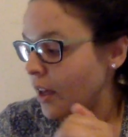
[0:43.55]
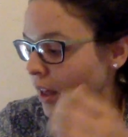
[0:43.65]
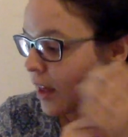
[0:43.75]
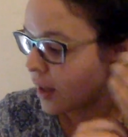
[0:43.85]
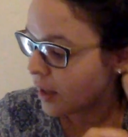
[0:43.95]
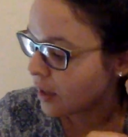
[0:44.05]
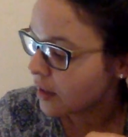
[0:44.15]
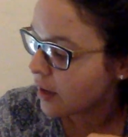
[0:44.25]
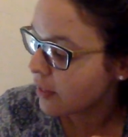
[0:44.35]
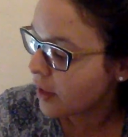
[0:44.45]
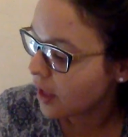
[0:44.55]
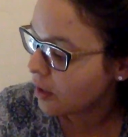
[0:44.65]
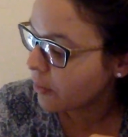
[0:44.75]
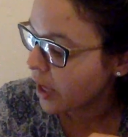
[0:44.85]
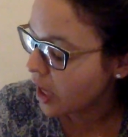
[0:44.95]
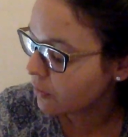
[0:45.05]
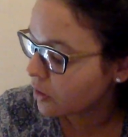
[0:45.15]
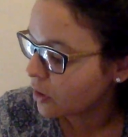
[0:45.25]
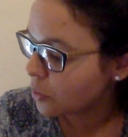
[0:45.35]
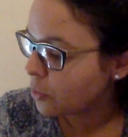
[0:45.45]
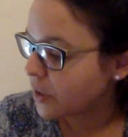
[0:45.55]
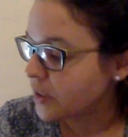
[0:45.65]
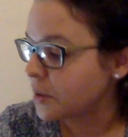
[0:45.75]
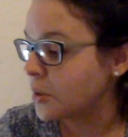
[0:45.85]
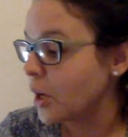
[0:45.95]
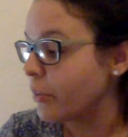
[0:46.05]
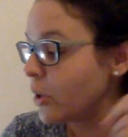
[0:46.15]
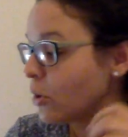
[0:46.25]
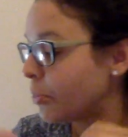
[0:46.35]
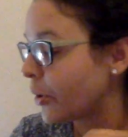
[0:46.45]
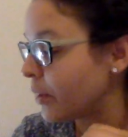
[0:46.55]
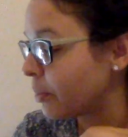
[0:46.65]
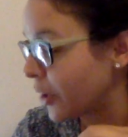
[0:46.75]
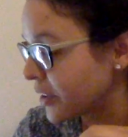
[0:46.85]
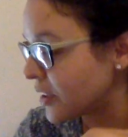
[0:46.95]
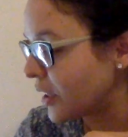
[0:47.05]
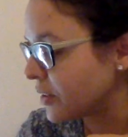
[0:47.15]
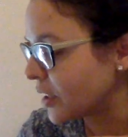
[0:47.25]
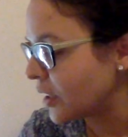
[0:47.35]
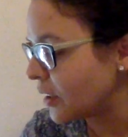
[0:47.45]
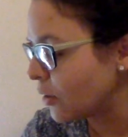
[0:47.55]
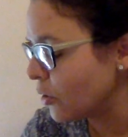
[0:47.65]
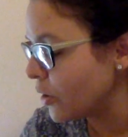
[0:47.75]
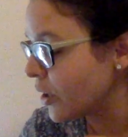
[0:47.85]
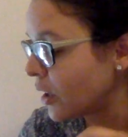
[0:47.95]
And then we have Q is W plus delta U,